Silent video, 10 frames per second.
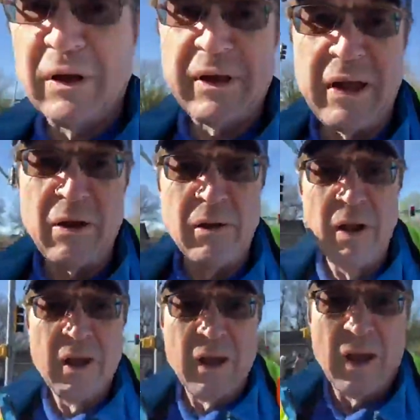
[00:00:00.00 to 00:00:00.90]
look here.
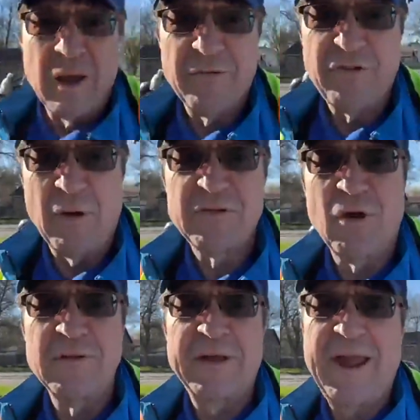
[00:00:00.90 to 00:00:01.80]
Uh, so I'll
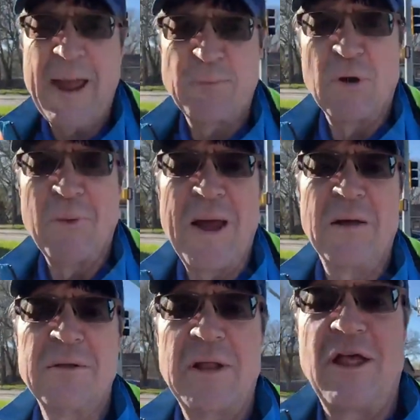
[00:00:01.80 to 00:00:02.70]
turn the camera
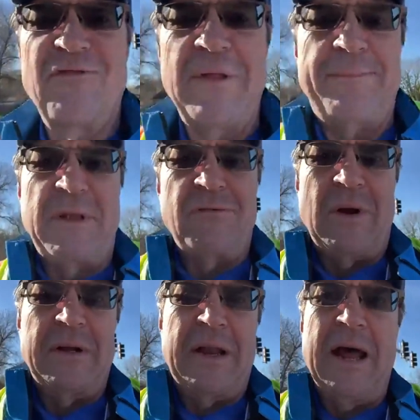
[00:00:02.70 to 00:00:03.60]
around and let's flip it
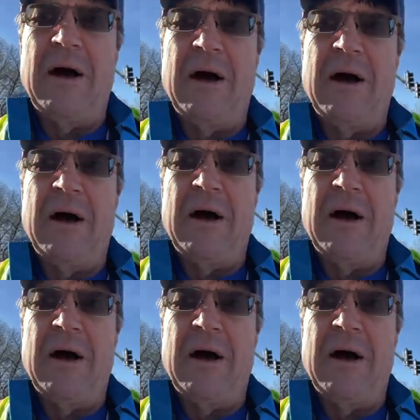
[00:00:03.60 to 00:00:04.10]
right now.